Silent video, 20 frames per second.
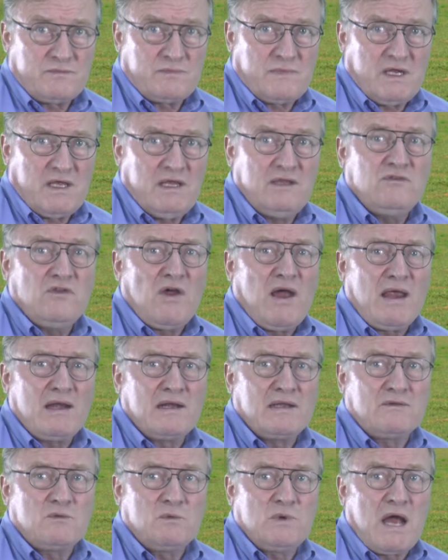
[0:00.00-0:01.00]
In
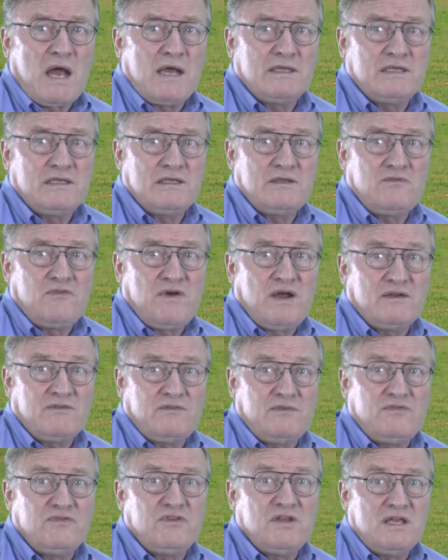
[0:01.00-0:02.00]
Thailand, we identified
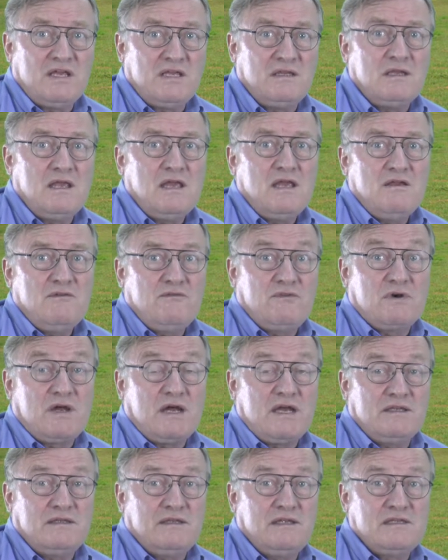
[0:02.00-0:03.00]
15
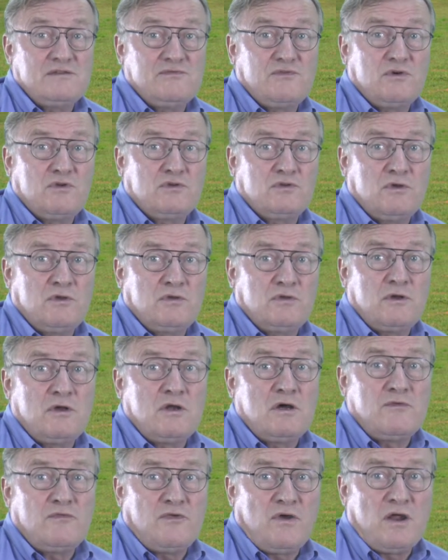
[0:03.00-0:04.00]
varieties for a
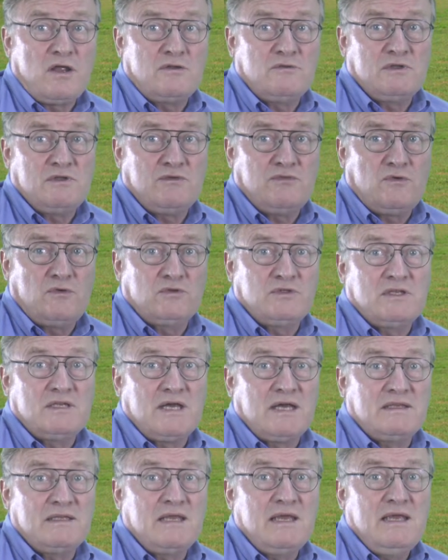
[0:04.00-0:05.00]
total of
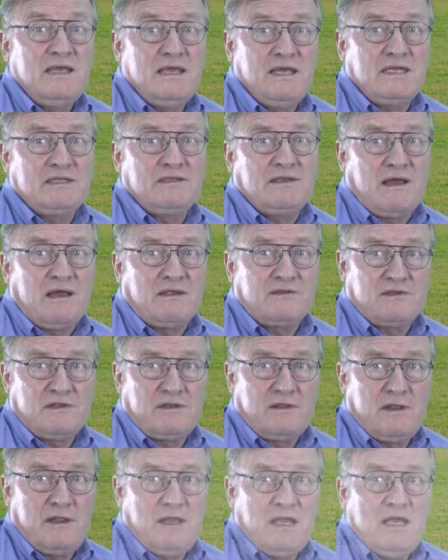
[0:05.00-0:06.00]
149 hectares.
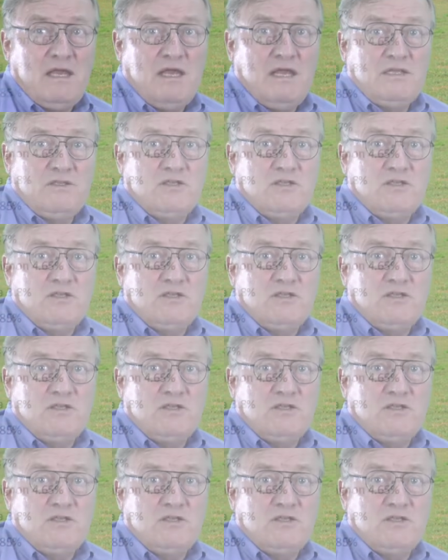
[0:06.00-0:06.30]
The